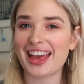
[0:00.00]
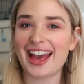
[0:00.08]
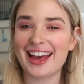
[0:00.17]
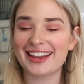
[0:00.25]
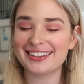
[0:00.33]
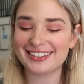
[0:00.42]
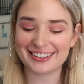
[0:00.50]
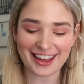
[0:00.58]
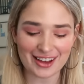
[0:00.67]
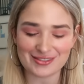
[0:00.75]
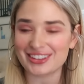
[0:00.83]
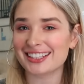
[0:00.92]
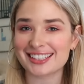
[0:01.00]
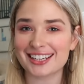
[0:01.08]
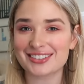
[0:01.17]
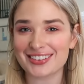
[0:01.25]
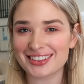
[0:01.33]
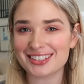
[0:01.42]
And yeah, I'm really
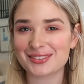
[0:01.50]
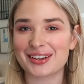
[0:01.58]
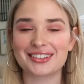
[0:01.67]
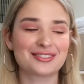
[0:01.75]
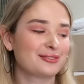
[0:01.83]
excited to read this one.